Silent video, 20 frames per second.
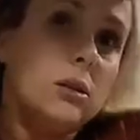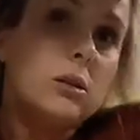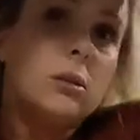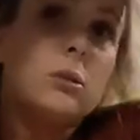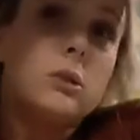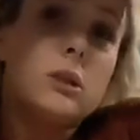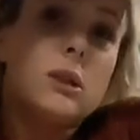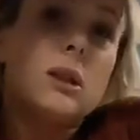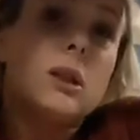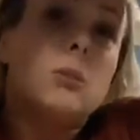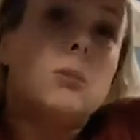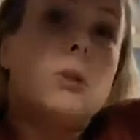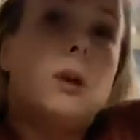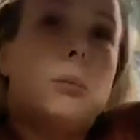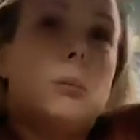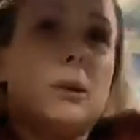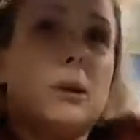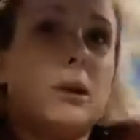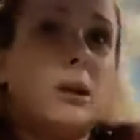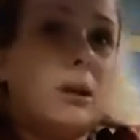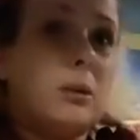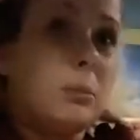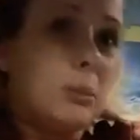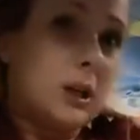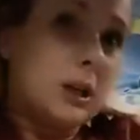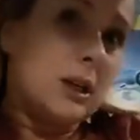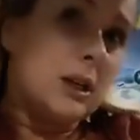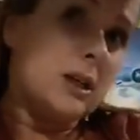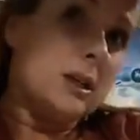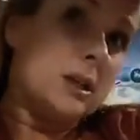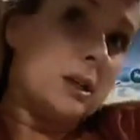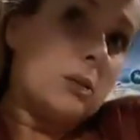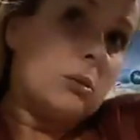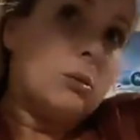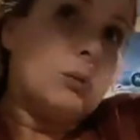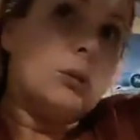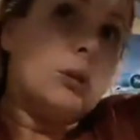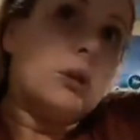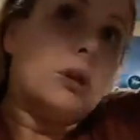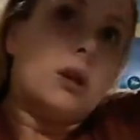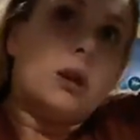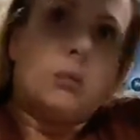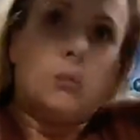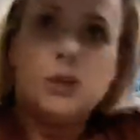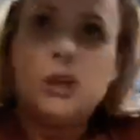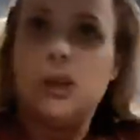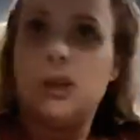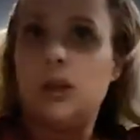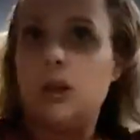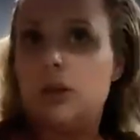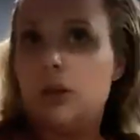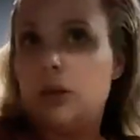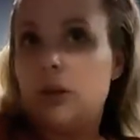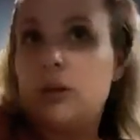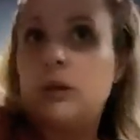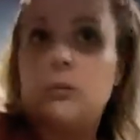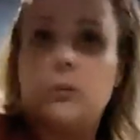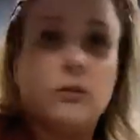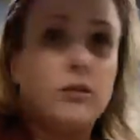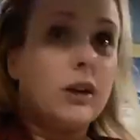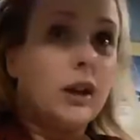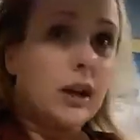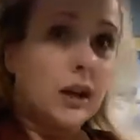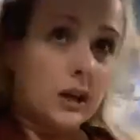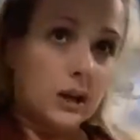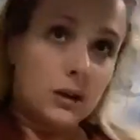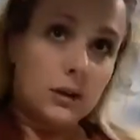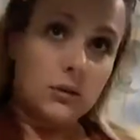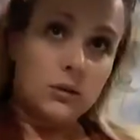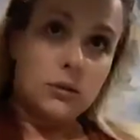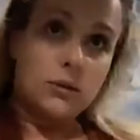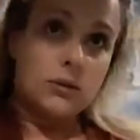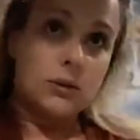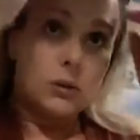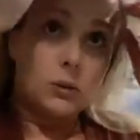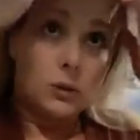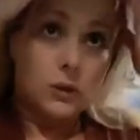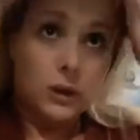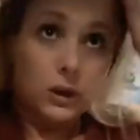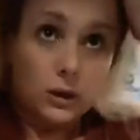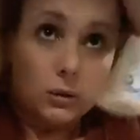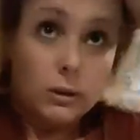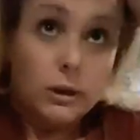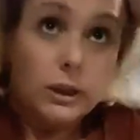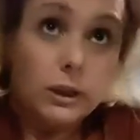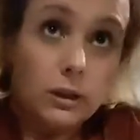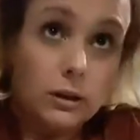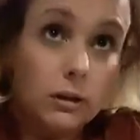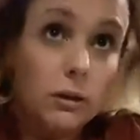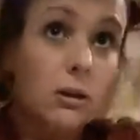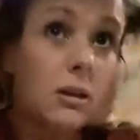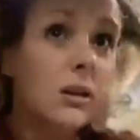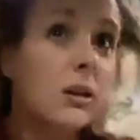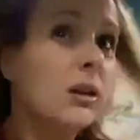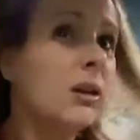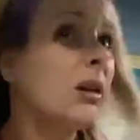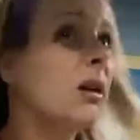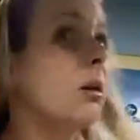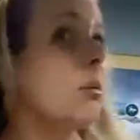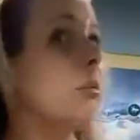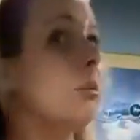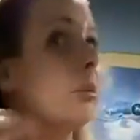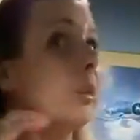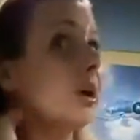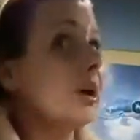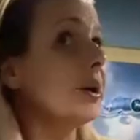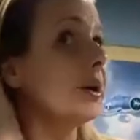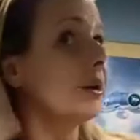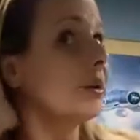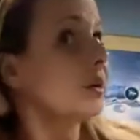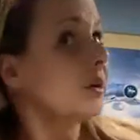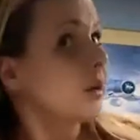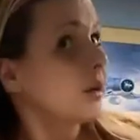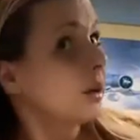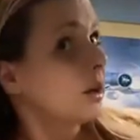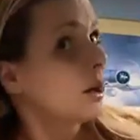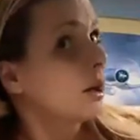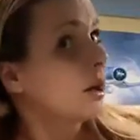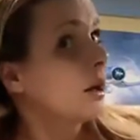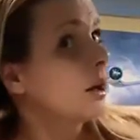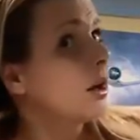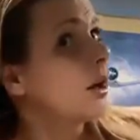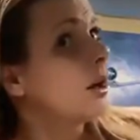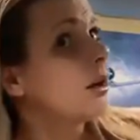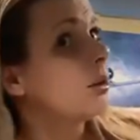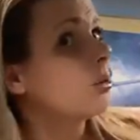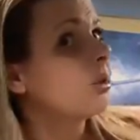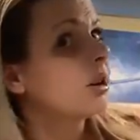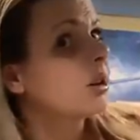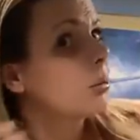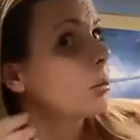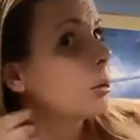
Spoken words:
reason I'm wrapping it up, guys, I would put like a beanie on or something if I had it. I don't even know where they are right now, but I don't want it on my